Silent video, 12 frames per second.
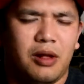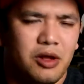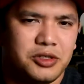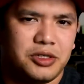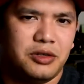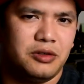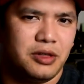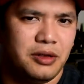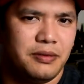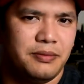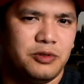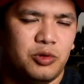Also,
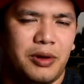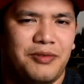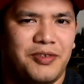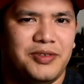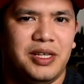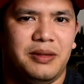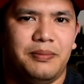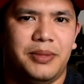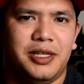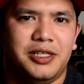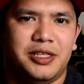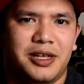the 2015
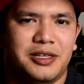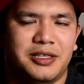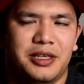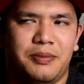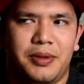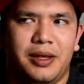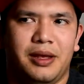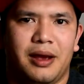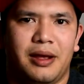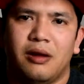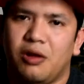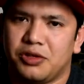BJCP
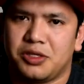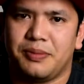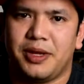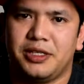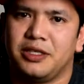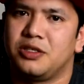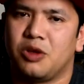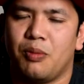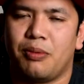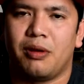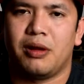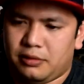guide also mentions
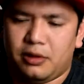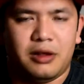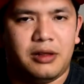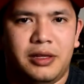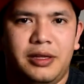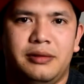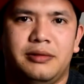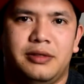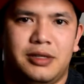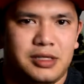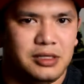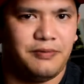Oberon. Luckily,
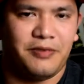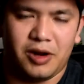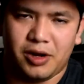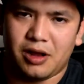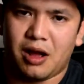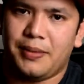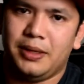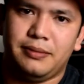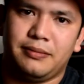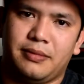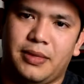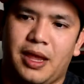this is very common
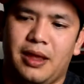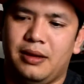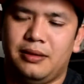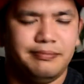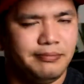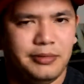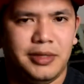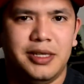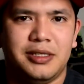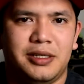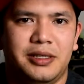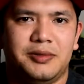and
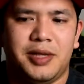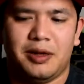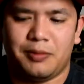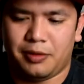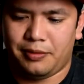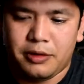easily obtainable.